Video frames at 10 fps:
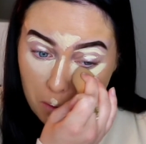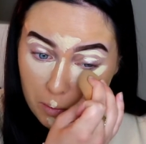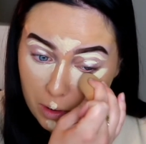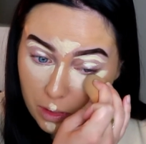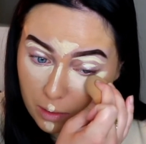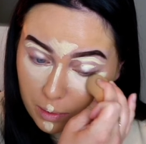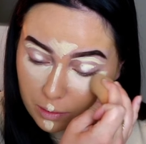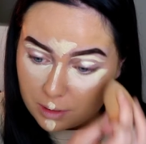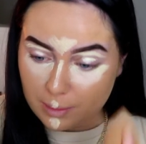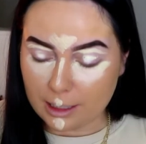with a
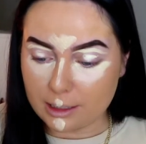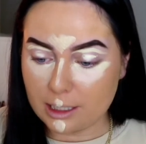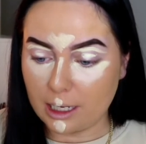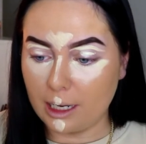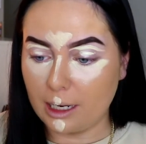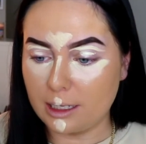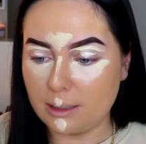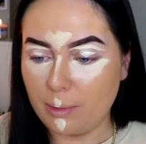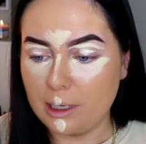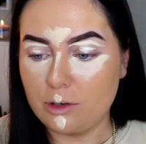beauty blender, and it's a
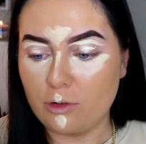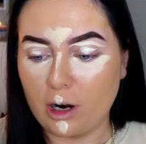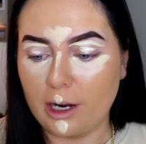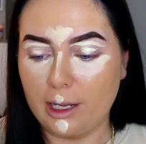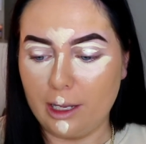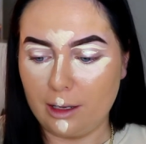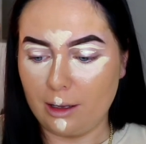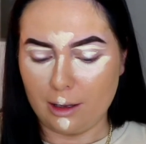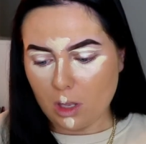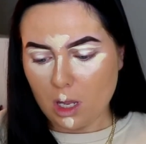bit dry.
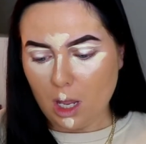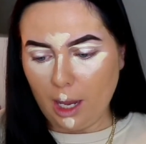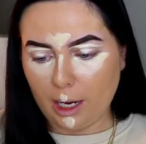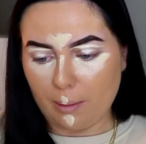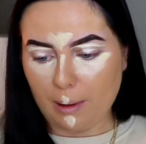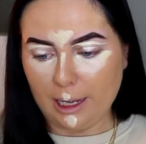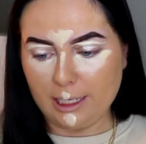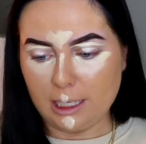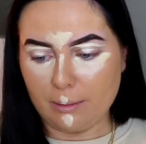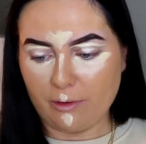I'm going to apply
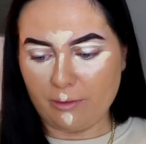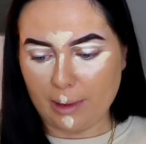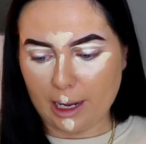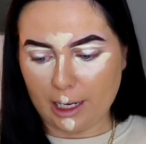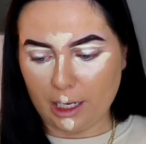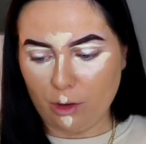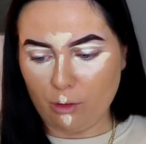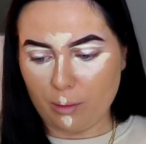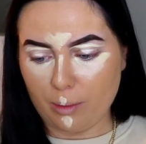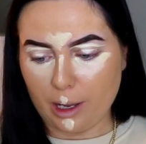some of my
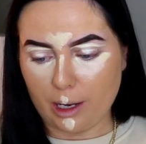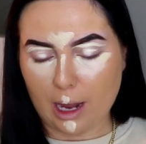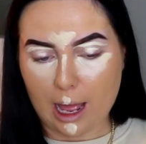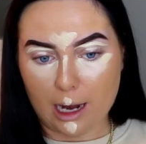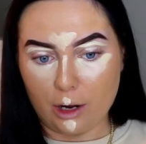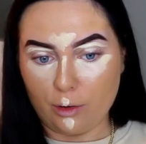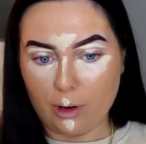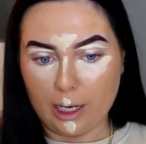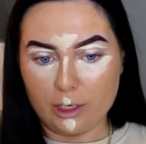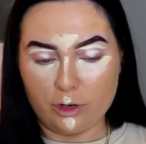Cucumber and Aloe
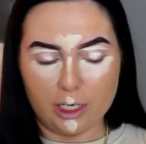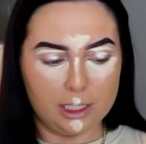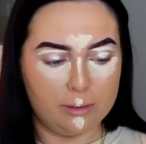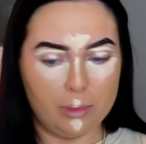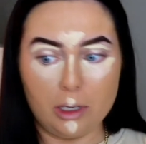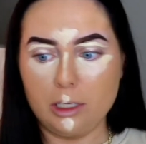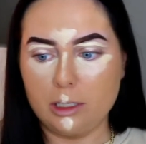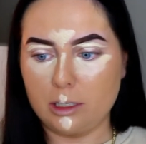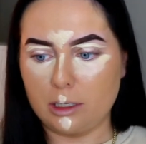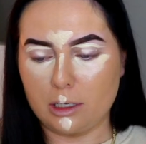Hydrating
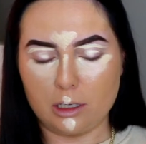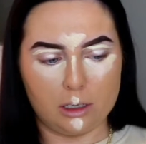Mist.